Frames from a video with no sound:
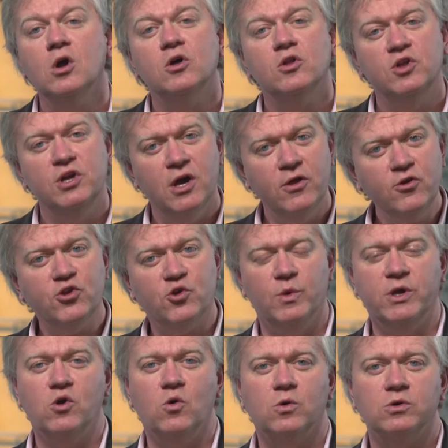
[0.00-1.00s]
The other three
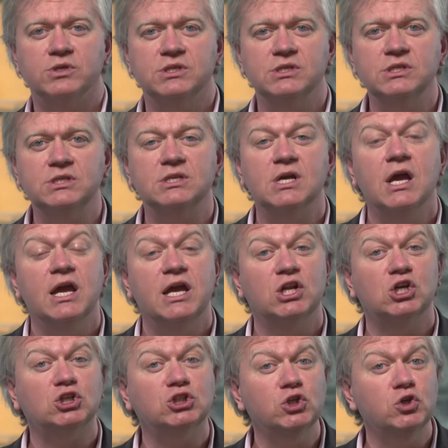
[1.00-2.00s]
courses
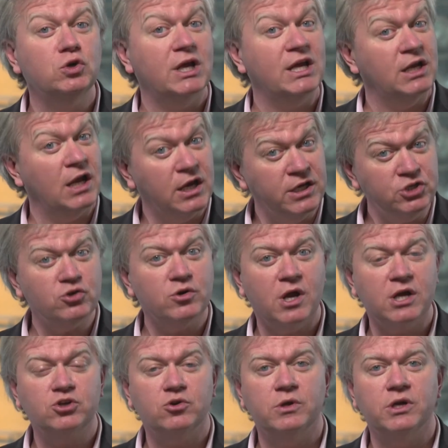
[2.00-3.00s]
include an
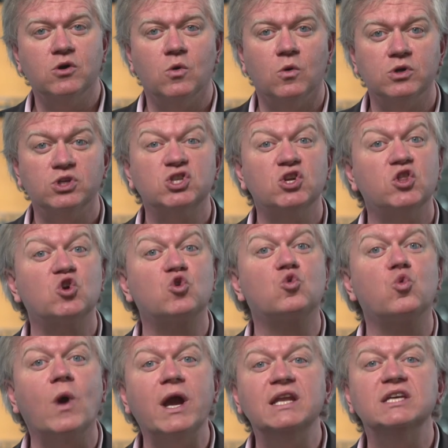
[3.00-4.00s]
introductory course to the
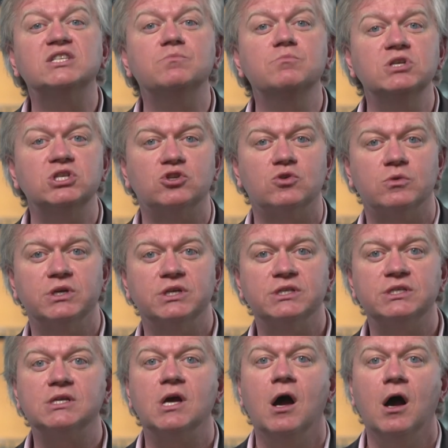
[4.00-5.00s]
greatest
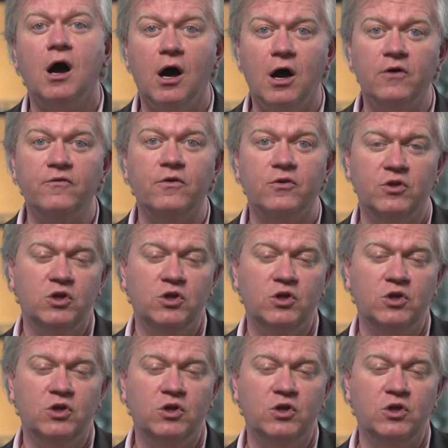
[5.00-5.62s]
mysteries of the